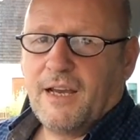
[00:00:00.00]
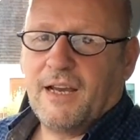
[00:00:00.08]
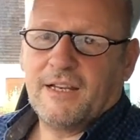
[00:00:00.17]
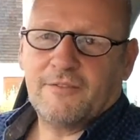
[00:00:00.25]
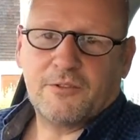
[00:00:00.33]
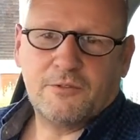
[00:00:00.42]

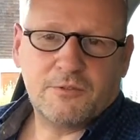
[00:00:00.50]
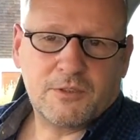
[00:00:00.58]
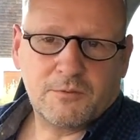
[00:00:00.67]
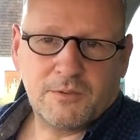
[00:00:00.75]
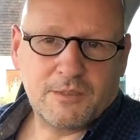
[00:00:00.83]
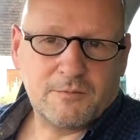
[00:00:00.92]
And of course
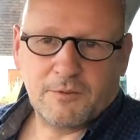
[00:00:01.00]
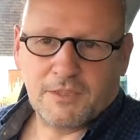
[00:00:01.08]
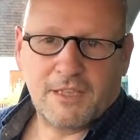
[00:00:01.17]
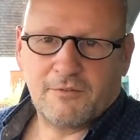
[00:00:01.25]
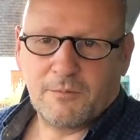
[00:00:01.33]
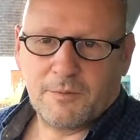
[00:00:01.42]
always
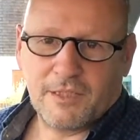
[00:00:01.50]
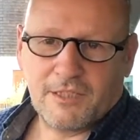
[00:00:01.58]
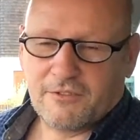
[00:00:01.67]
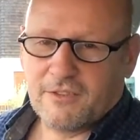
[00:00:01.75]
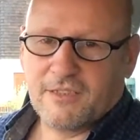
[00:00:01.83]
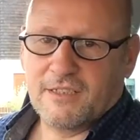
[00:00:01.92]
watch out for
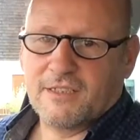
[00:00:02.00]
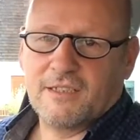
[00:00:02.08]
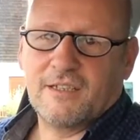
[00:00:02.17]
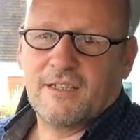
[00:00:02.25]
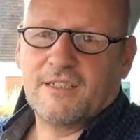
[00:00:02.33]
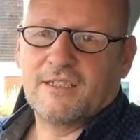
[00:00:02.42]
pedestrians and
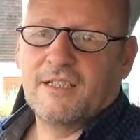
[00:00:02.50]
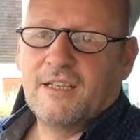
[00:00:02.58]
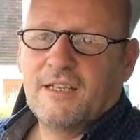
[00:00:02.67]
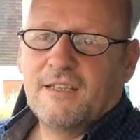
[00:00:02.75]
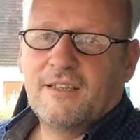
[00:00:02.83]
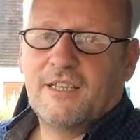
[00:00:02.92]
cyclists.
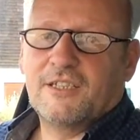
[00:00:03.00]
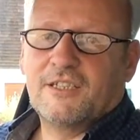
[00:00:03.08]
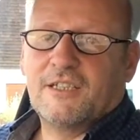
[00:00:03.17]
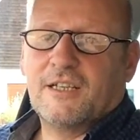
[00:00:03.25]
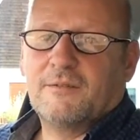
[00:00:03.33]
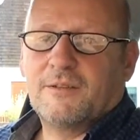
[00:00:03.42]
That
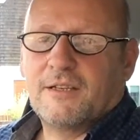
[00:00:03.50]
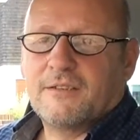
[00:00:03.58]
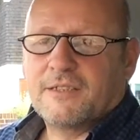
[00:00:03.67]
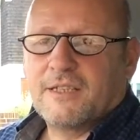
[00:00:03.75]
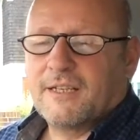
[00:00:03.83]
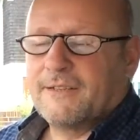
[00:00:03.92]
should go
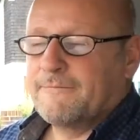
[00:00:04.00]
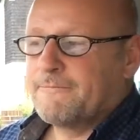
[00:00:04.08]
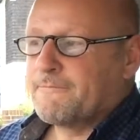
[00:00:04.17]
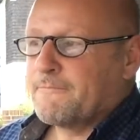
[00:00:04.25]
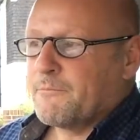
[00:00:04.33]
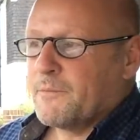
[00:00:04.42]
without saying.
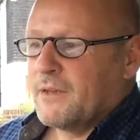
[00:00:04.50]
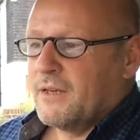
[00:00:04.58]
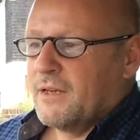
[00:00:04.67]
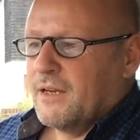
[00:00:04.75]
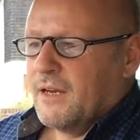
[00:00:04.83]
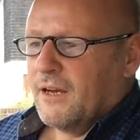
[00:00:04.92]

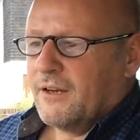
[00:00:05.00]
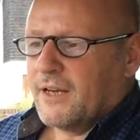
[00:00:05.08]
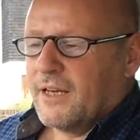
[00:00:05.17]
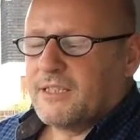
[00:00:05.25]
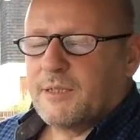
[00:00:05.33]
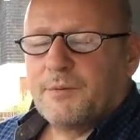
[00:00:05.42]

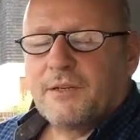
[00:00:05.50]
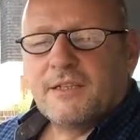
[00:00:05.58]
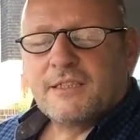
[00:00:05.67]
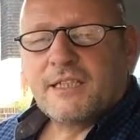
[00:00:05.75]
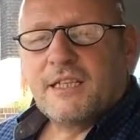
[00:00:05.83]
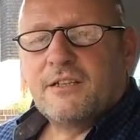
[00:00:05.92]
Okay, so
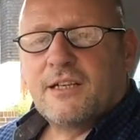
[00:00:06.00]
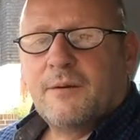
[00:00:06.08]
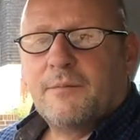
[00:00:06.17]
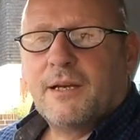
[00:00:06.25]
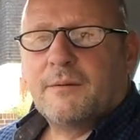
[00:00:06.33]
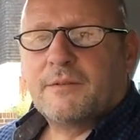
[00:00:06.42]
say you're
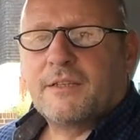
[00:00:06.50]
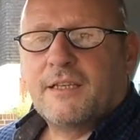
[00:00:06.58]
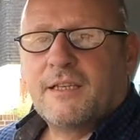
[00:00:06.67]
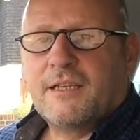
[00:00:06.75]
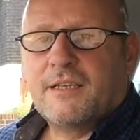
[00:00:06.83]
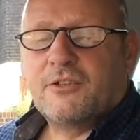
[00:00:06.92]
coming up to
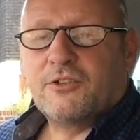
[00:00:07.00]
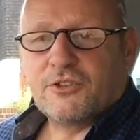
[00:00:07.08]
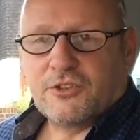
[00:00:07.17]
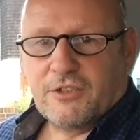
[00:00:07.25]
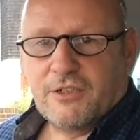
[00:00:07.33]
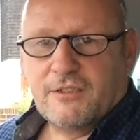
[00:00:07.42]
the
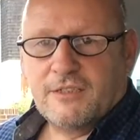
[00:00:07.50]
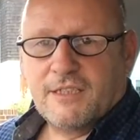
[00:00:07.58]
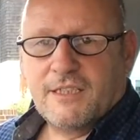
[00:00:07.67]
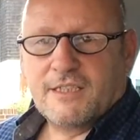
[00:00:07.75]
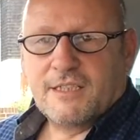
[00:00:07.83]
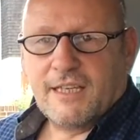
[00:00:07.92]
crossroads
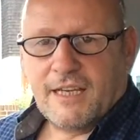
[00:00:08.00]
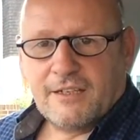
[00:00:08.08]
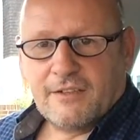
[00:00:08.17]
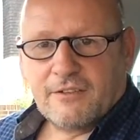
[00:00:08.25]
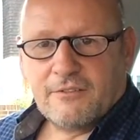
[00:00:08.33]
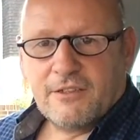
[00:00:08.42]
and it's the
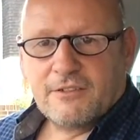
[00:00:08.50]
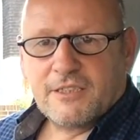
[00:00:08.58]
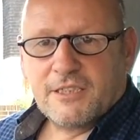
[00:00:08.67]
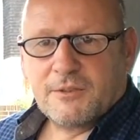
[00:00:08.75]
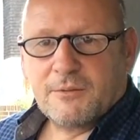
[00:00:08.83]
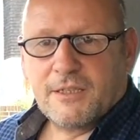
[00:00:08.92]
end of the road
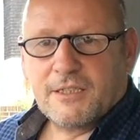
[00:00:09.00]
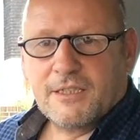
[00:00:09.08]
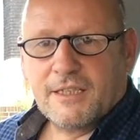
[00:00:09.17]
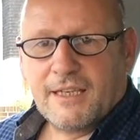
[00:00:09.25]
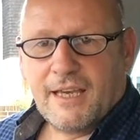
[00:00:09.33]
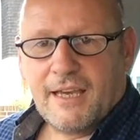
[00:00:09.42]
situation
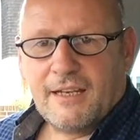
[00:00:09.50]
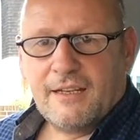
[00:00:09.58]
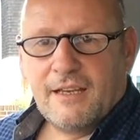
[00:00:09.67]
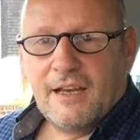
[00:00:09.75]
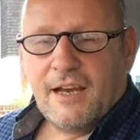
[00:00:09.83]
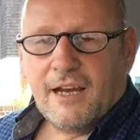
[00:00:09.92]
again,
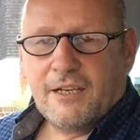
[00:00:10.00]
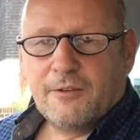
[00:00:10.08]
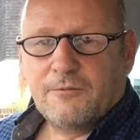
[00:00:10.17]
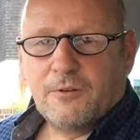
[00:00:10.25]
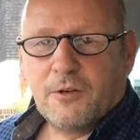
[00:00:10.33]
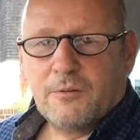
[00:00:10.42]
and you're
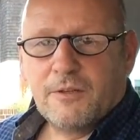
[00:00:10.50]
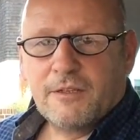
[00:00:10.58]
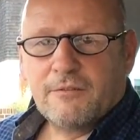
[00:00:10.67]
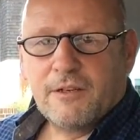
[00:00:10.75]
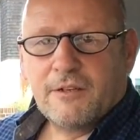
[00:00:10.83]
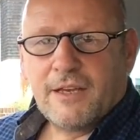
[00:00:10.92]
following the
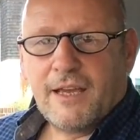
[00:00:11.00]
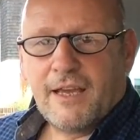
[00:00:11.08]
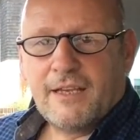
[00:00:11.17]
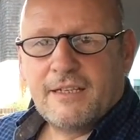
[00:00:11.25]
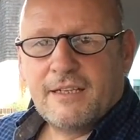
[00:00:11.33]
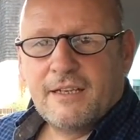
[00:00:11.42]
road
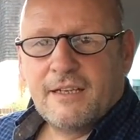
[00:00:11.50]
ahead.